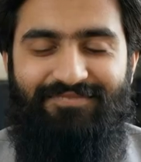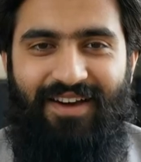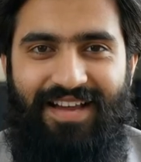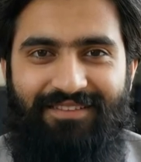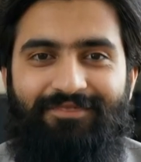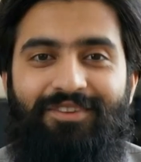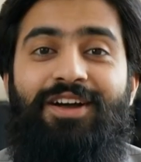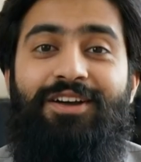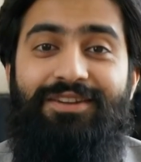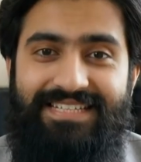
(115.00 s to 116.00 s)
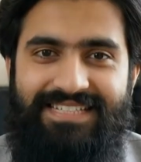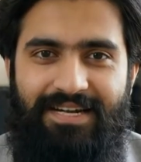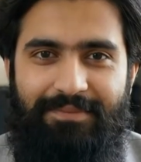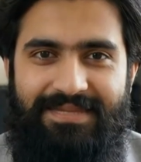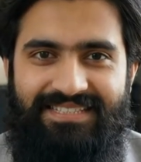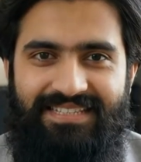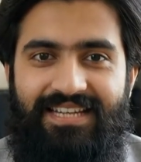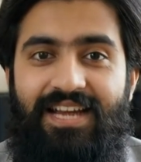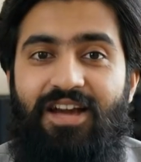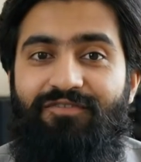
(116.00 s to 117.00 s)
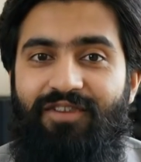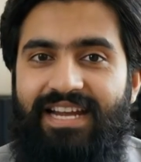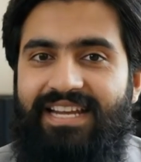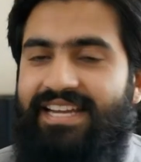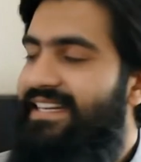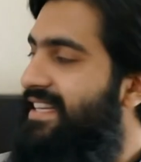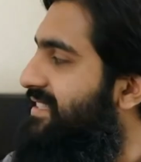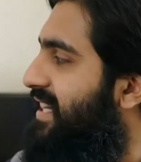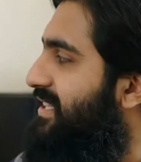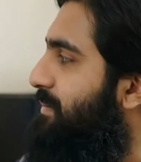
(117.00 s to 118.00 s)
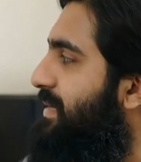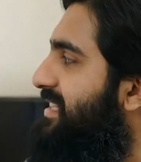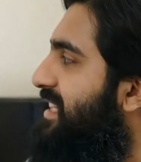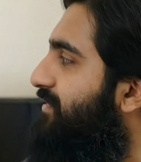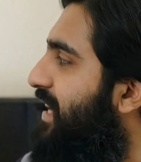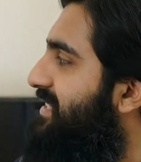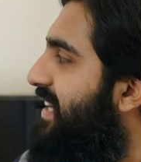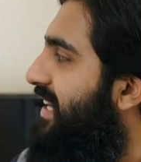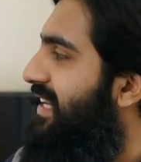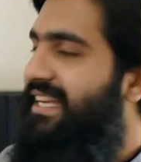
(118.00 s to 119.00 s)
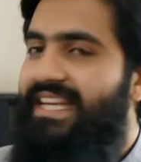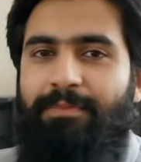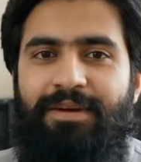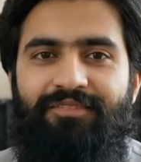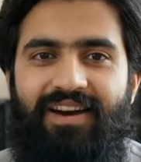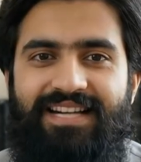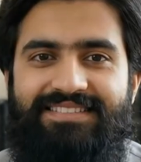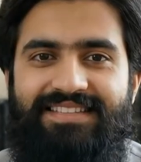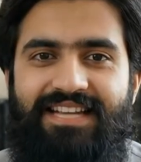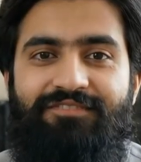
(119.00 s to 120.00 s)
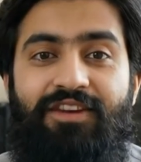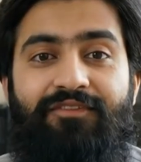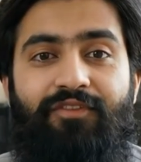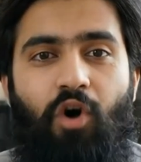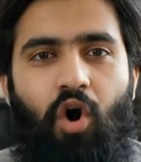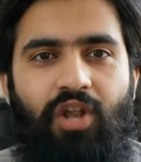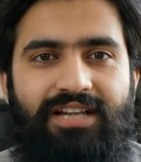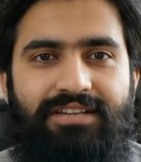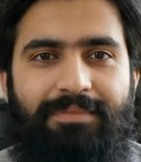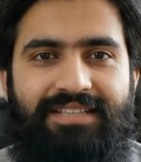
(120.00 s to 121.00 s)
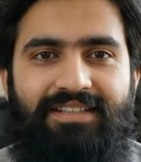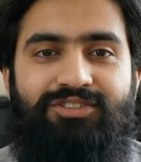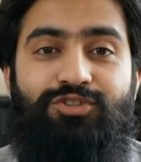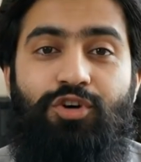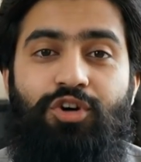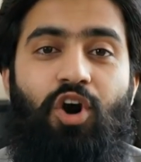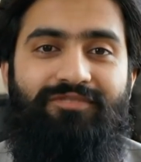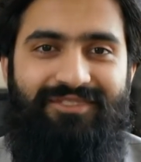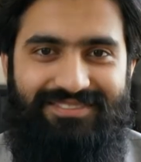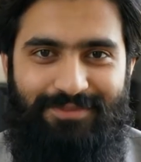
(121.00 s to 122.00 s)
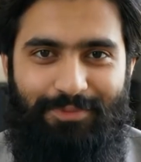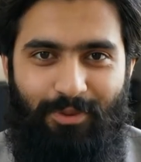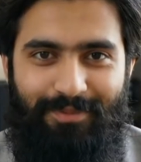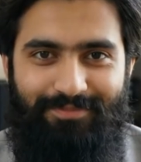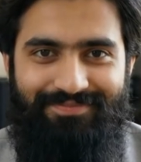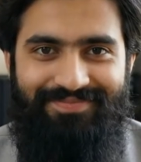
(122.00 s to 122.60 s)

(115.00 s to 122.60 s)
5. Reset PC. Finally, reset the PC while selecting keeping file save if all other methods could not fix the problem.